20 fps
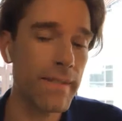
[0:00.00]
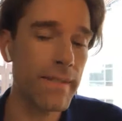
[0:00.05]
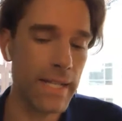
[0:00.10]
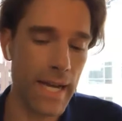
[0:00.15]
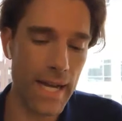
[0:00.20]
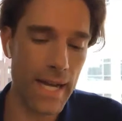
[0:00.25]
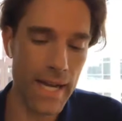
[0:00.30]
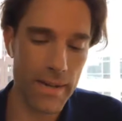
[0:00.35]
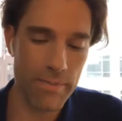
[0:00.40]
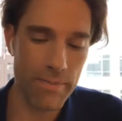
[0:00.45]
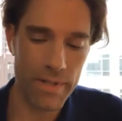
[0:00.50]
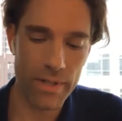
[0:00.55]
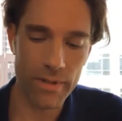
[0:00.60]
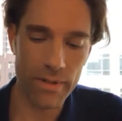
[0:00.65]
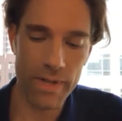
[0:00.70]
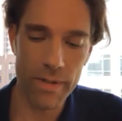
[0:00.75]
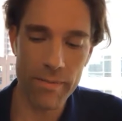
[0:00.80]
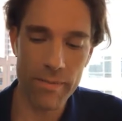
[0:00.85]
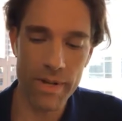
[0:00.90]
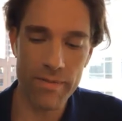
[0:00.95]
times,
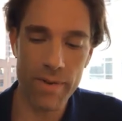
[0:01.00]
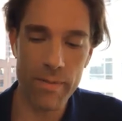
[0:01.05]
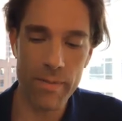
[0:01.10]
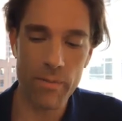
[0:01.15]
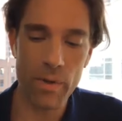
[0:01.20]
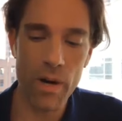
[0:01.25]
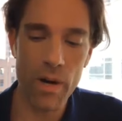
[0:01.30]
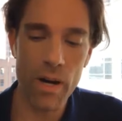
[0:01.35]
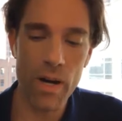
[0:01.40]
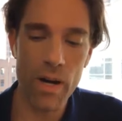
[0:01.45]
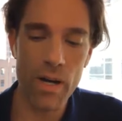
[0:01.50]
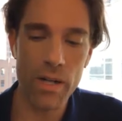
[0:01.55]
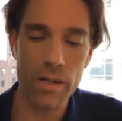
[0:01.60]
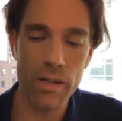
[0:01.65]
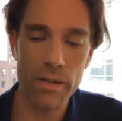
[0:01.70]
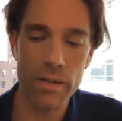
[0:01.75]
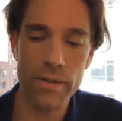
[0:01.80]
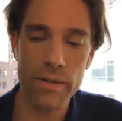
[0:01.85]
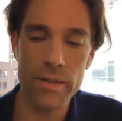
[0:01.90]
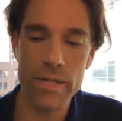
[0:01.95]
correct me if I'm wrong,
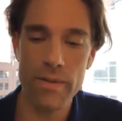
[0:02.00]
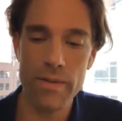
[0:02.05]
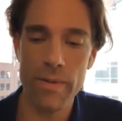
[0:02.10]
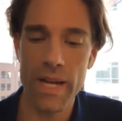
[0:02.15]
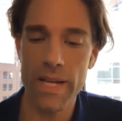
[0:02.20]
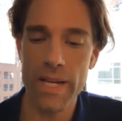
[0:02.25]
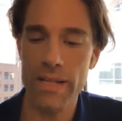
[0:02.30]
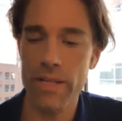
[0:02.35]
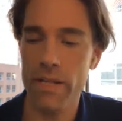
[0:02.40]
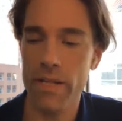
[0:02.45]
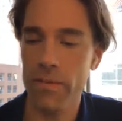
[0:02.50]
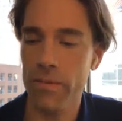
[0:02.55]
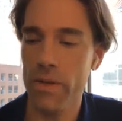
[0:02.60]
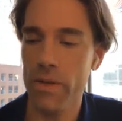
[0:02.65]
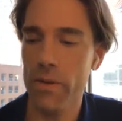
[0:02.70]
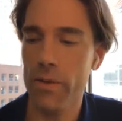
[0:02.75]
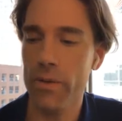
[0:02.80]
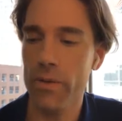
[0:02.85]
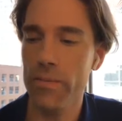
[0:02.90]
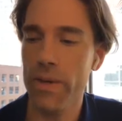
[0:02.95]
Charisma and Doug
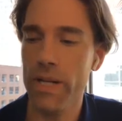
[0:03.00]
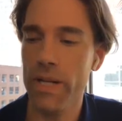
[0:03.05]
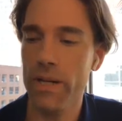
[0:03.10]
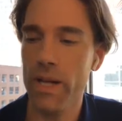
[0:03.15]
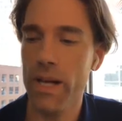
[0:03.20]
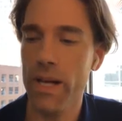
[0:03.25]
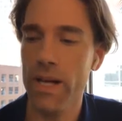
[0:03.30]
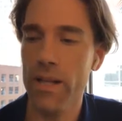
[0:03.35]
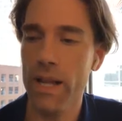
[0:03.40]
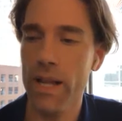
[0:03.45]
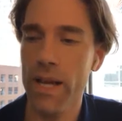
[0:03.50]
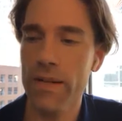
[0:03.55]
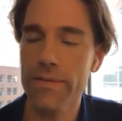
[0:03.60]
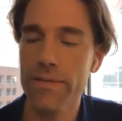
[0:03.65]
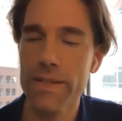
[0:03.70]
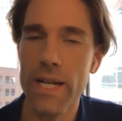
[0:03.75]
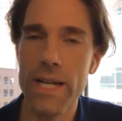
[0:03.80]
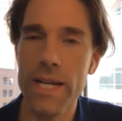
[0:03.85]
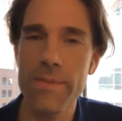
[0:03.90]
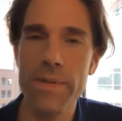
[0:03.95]
both, but a lot of
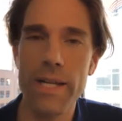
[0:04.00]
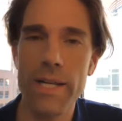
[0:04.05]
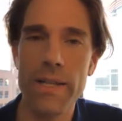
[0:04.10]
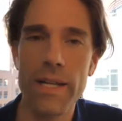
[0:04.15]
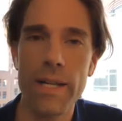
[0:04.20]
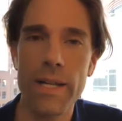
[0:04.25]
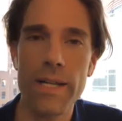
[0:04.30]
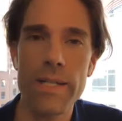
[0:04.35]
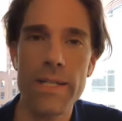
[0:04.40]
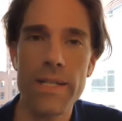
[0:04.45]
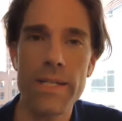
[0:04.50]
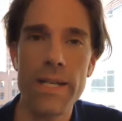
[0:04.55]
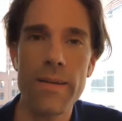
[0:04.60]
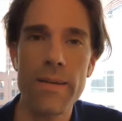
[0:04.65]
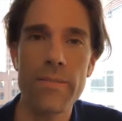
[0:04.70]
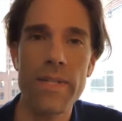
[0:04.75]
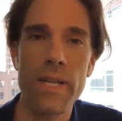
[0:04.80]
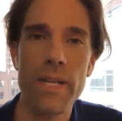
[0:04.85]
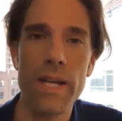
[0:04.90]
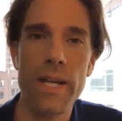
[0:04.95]
times I think it
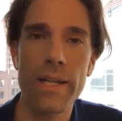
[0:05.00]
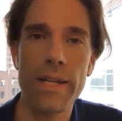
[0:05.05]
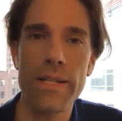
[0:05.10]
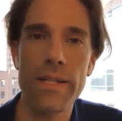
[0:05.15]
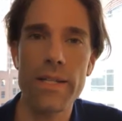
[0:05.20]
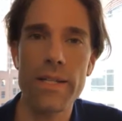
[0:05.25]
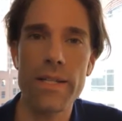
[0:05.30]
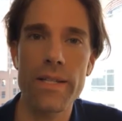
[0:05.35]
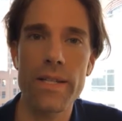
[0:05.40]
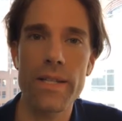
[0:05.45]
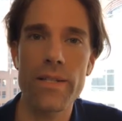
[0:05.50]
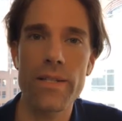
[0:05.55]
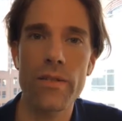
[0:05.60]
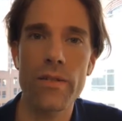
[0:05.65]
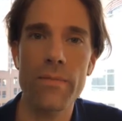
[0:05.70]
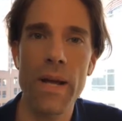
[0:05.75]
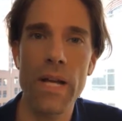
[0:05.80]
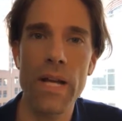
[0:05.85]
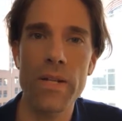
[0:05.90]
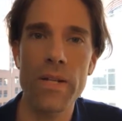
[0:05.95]
seems like it's this
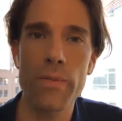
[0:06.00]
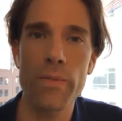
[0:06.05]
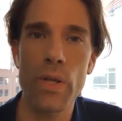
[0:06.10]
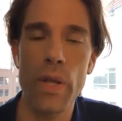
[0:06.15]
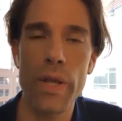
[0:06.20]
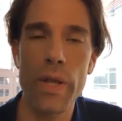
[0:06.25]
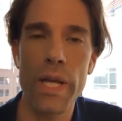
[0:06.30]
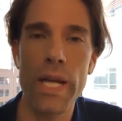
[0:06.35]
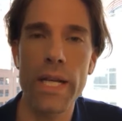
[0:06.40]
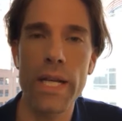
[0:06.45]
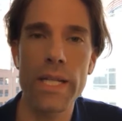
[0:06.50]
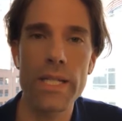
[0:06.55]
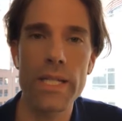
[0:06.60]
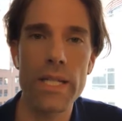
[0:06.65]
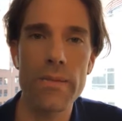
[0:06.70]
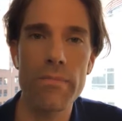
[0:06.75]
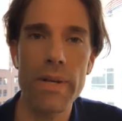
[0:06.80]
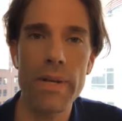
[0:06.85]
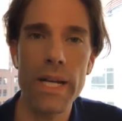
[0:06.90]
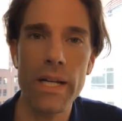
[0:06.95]
insurmountable thing. It's
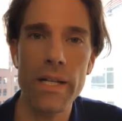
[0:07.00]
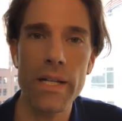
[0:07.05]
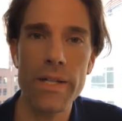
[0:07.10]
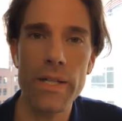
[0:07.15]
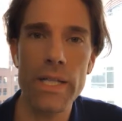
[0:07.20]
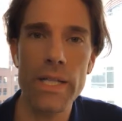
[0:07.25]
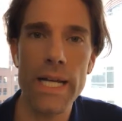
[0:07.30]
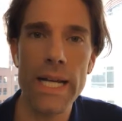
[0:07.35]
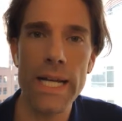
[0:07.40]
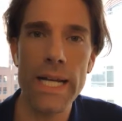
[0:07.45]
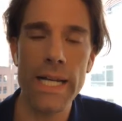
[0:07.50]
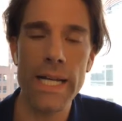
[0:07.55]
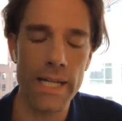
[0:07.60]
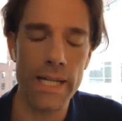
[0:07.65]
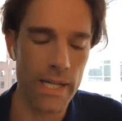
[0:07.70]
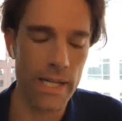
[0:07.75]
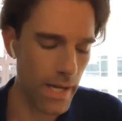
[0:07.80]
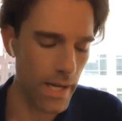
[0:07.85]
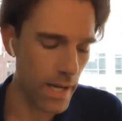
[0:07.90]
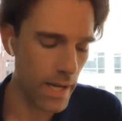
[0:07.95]
this big undertaking,
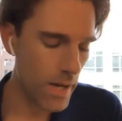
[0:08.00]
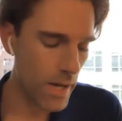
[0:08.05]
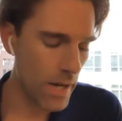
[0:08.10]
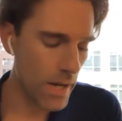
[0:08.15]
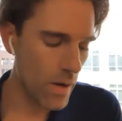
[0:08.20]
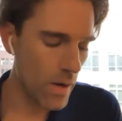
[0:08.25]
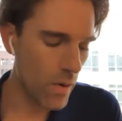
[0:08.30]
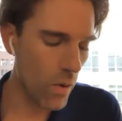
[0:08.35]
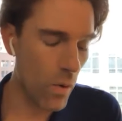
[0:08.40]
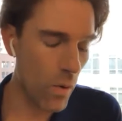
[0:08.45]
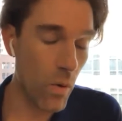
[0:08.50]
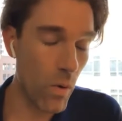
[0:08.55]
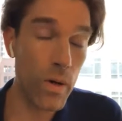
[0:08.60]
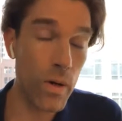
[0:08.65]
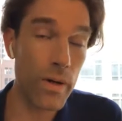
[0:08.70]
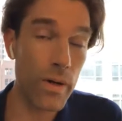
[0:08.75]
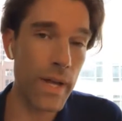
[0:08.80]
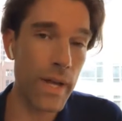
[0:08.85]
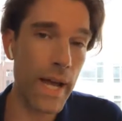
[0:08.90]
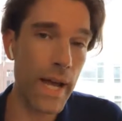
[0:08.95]

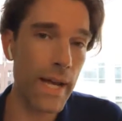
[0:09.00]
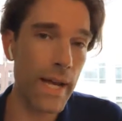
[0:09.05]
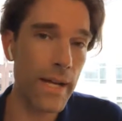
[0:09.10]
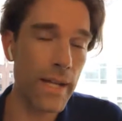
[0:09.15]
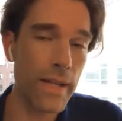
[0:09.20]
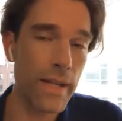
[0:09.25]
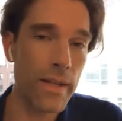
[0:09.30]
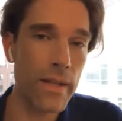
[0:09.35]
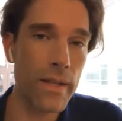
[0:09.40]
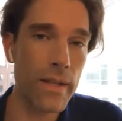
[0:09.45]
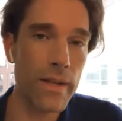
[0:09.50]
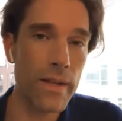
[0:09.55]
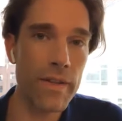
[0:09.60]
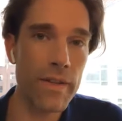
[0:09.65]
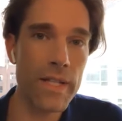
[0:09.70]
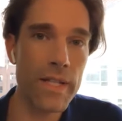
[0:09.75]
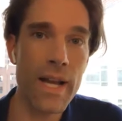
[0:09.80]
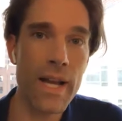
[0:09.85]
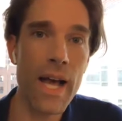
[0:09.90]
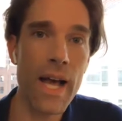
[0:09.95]
or that if
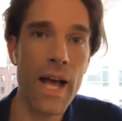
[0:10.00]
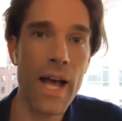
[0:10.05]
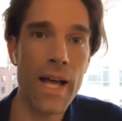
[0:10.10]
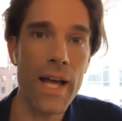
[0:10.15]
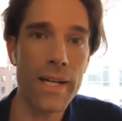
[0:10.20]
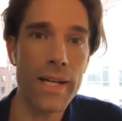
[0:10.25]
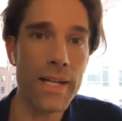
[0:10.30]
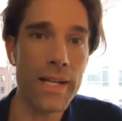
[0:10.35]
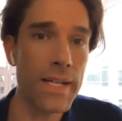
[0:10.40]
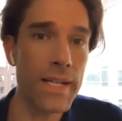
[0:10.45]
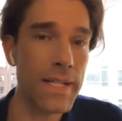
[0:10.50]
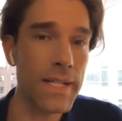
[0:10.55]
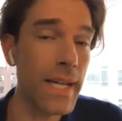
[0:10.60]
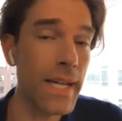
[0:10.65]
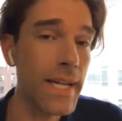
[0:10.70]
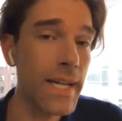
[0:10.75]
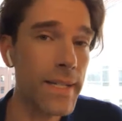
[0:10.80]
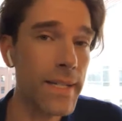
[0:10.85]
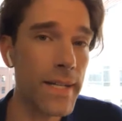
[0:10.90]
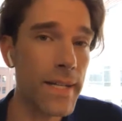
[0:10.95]
it's not and it's
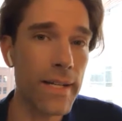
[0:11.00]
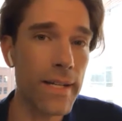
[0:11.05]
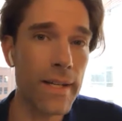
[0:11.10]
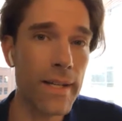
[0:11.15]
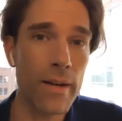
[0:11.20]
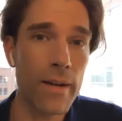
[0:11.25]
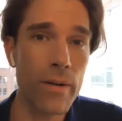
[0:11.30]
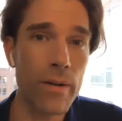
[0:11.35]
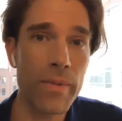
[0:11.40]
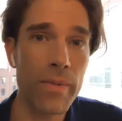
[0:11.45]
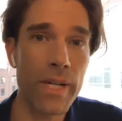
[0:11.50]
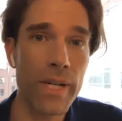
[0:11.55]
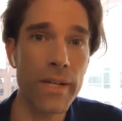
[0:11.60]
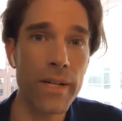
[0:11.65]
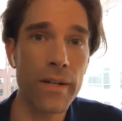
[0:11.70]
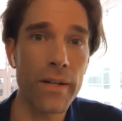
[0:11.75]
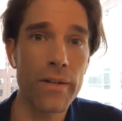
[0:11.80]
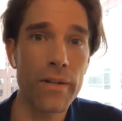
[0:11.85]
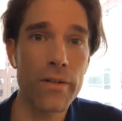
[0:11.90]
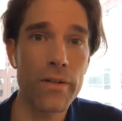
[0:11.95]
easy, then it'll be
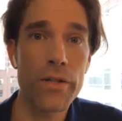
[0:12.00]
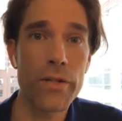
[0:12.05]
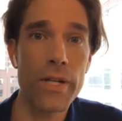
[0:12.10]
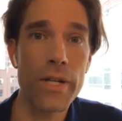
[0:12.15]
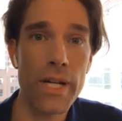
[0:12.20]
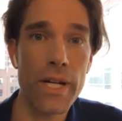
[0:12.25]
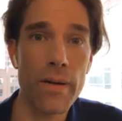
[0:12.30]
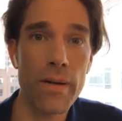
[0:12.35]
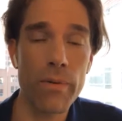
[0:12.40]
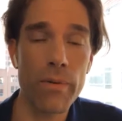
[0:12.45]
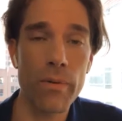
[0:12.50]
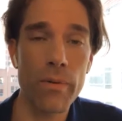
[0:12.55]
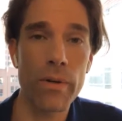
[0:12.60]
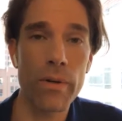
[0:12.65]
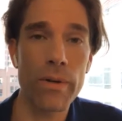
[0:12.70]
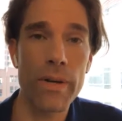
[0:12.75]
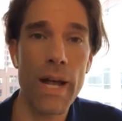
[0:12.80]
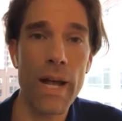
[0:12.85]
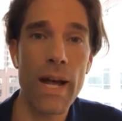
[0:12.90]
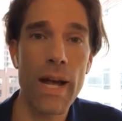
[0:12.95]
cheap
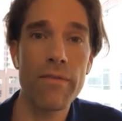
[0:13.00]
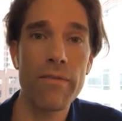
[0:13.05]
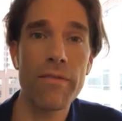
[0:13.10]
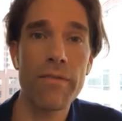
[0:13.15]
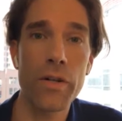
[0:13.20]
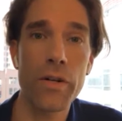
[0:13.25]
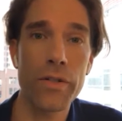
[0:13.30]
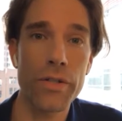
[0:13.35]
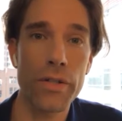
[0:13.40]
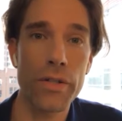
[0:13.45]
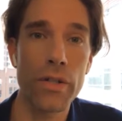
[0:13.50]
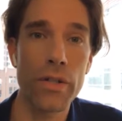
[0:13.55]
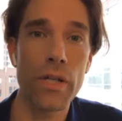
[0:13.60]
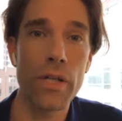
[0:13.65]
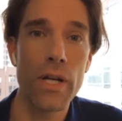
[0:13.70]
or not functional.